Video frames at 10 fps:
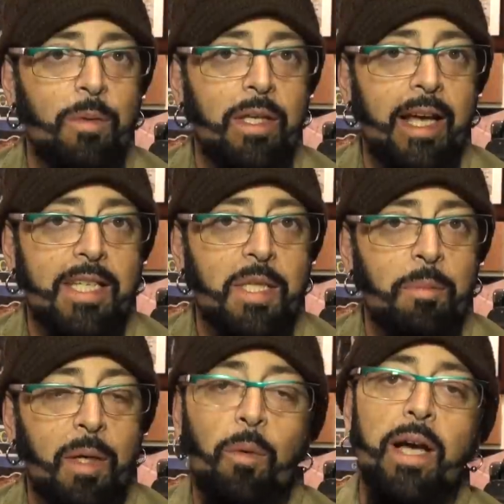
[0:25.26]
when you ask
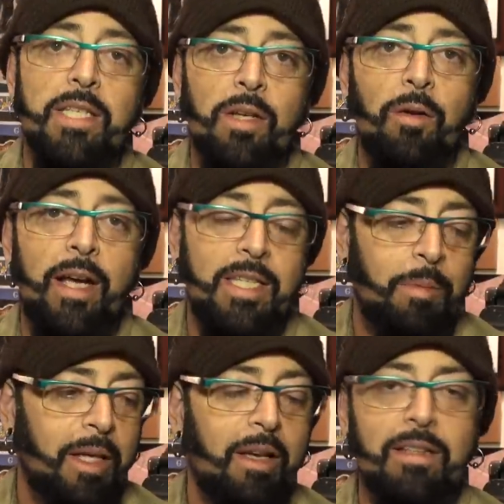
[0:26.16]
me. Why is it crazy?
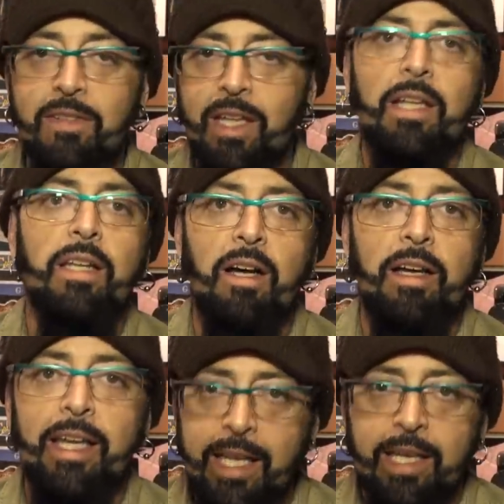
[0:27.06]
Because
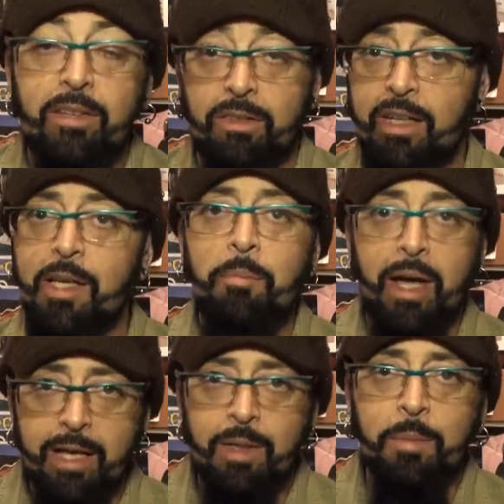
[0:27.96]
declawing is, in
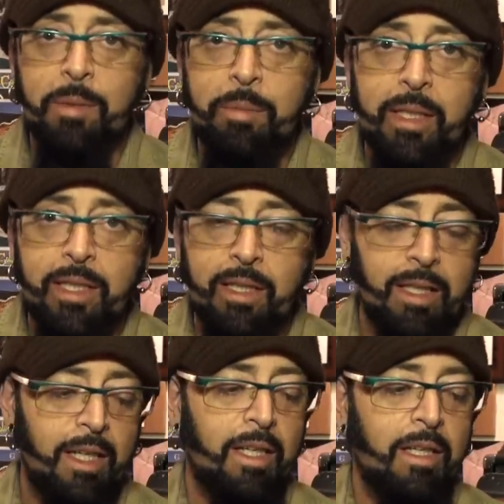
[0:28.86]
my humble
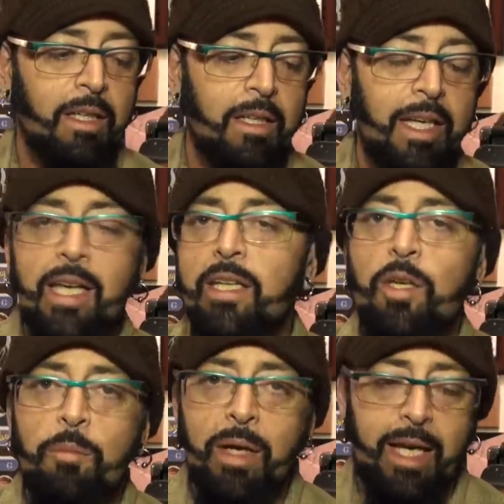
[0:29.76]
opinion,
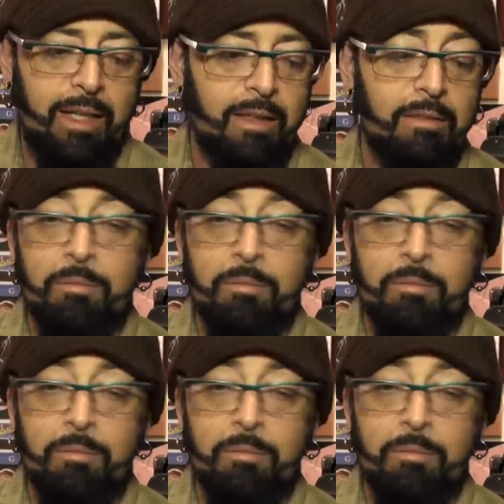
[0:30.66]
inhumane,